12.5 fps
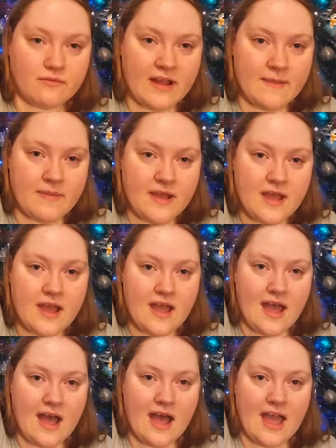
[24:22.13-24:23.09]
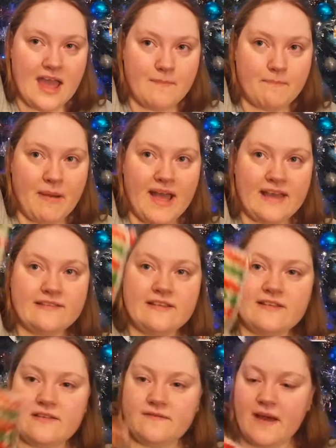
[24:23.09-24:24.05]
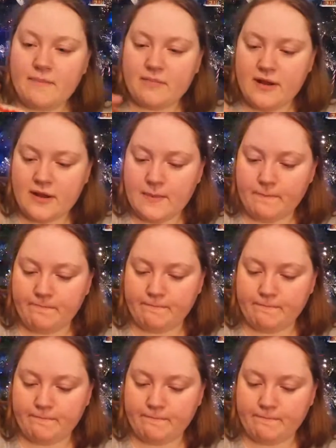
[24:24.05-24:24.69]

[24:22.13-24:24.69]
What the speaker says: rib, it biases the fabric.